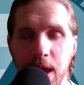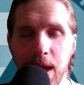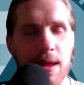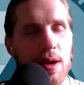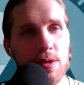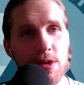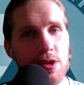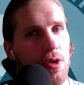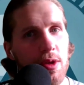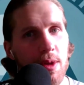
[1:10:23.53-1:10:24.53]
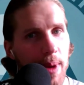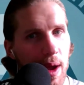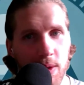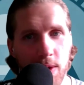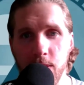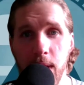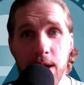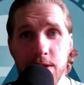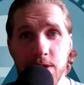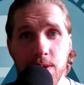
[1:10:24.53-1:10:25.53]
And that goes to show you the power of
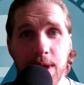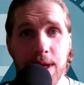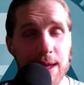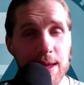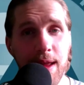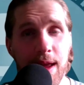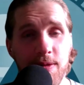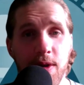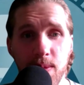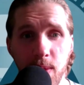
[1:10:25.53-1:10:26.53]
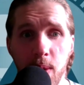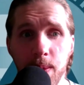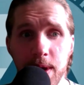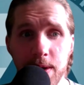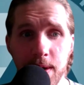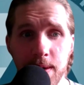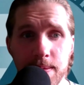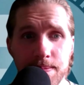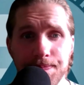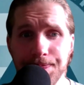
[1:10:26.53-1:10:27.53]
gratitude in that very moment.
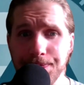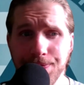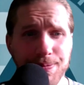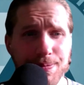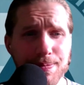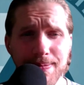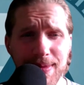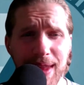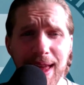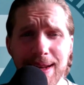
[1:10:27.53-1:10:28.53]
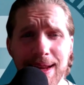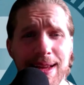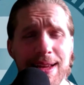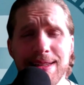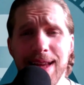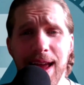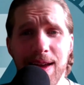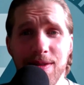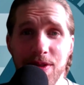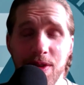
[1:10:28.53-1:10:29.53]
Then to
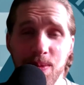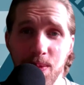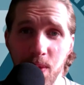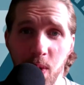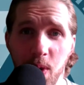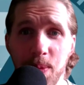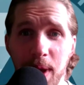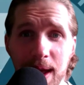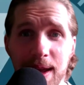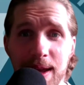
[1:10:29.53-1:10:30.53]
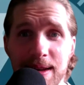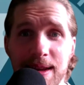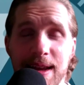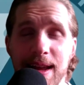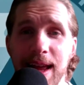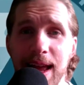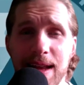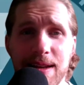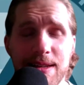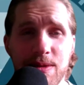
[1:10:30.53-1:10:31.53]
have more pain
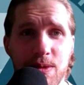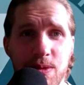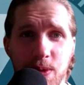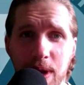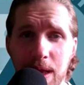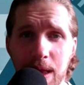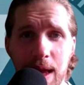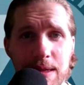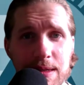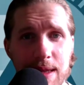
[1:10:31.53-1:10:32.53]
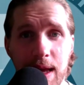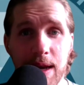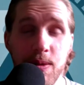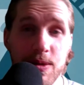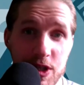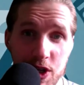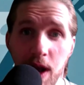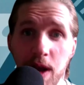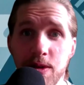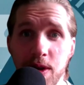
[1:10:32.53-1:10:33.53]
and to realize that it was a
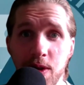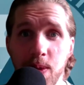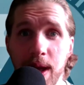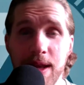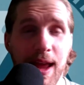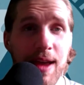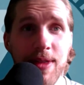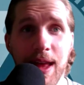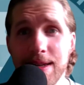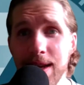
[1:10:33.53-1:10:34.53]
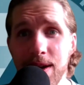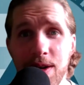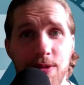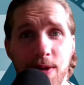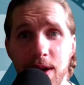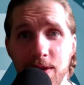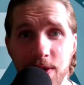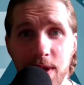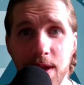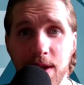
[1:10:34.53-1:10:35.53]
child on the way and to have that terrifying
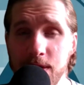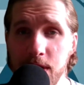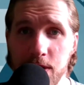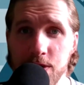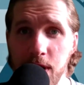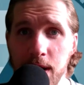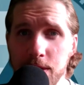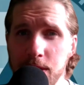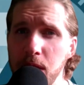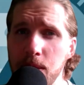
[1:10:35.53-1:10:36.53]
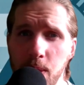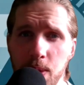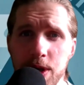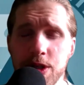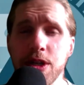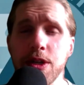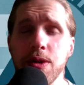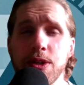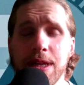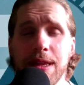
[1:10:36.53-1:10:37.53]
feeling of another child. But what did she
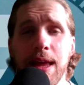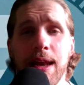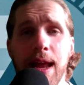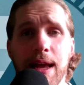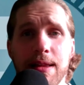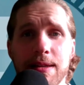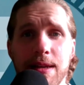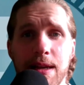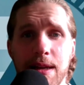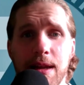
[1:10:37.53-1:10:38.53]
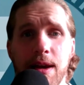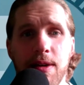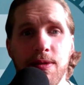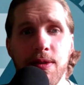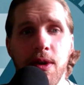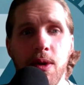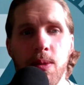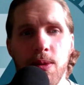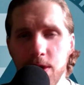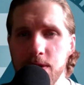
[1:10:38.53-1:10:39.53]
do? She then had this idea of
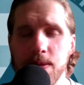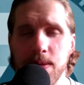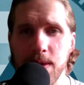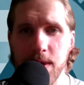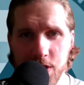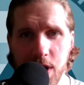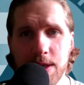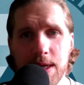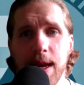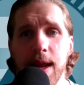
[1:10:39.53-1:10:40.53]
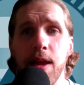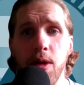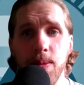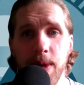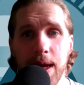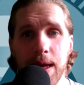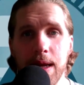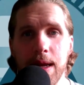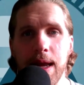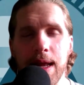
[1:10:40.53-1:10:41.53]
this, this child's going to heal me.
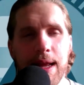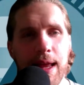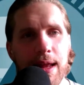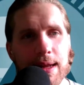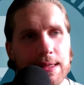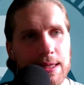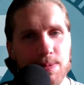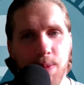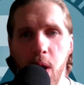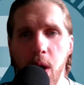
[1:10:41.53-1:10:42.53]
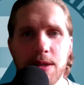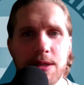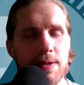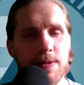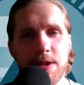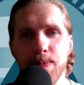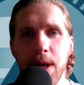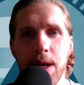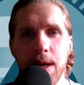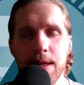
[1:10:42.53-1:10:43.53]
And again, it's this positive
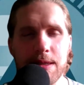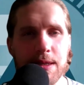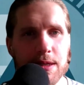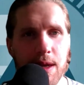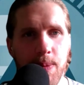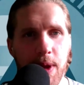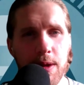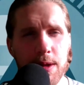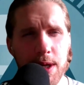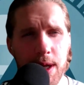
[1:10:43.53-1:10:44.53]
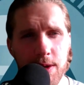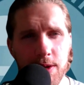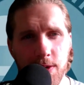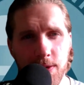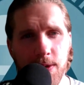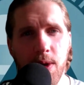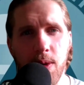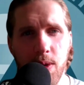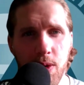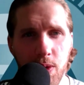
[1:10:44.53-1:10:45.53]
spin, it's this ability to
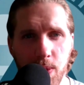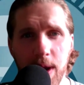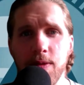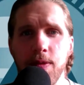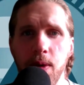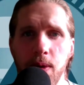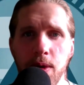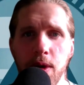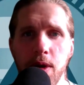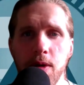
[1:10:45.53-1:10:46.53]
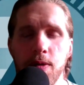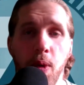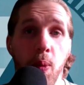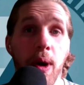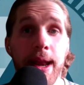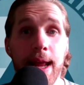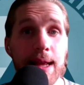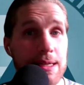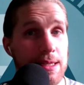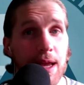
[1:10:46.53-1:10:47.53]
feel grateful for what
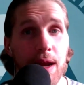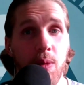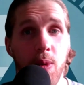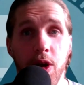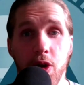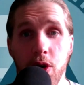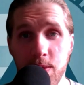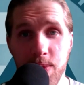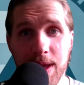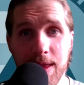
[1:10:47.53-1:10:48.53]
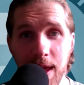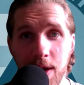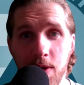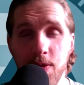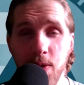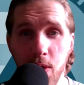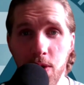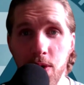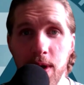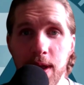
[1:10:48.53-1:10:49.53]
is there, what could be there for
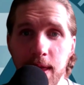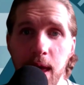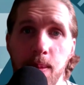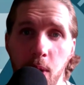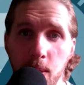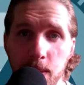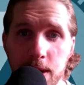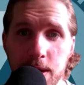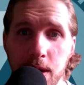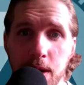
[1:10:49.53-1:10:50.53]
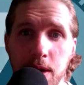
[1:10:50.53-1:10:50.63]
her in that moment.